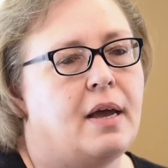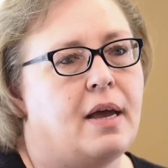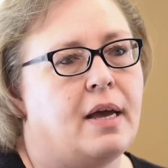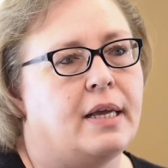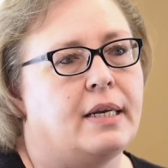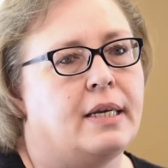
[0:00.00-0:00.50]

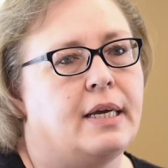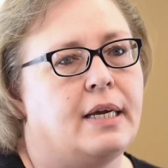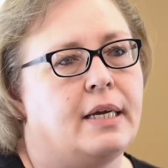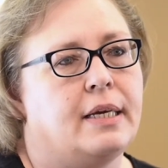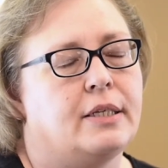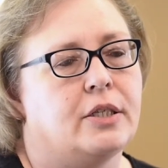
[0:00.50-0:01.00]
and
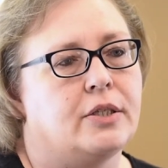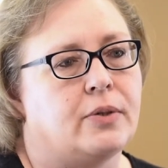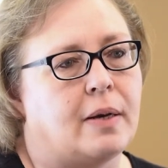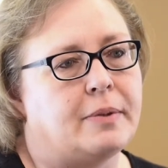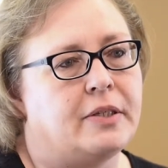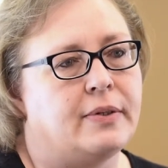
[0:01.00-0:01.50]
he just
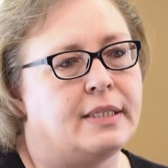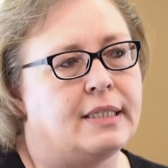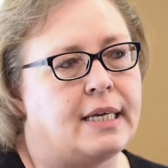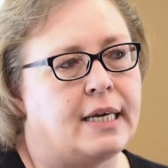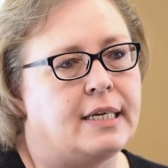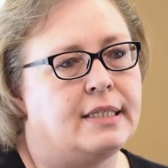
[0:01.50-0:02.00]
dropped to his
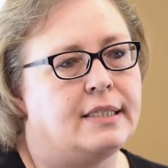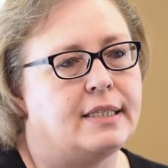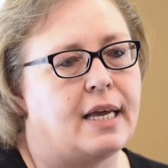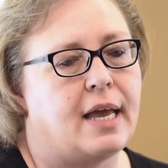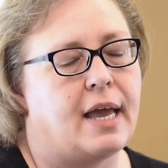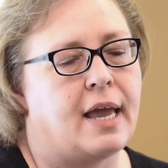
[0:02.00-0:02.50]
knees
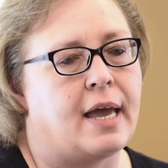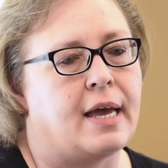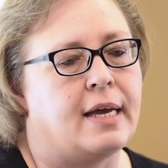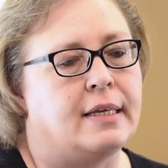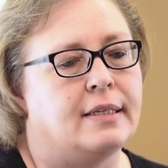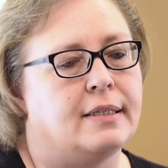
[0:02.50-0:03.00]

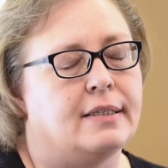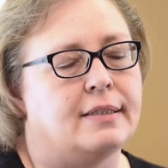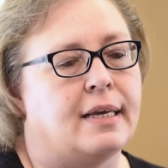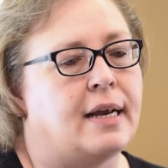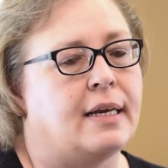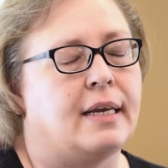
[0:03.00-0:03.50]
and
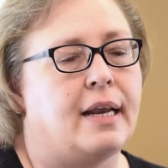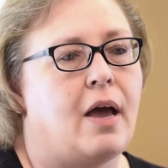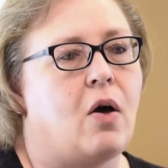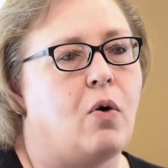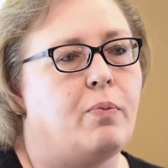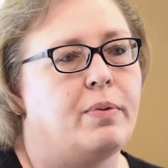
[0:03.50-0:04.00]
said, "I need
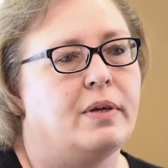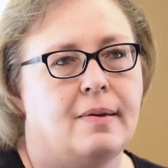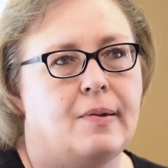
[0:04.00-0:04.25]
help."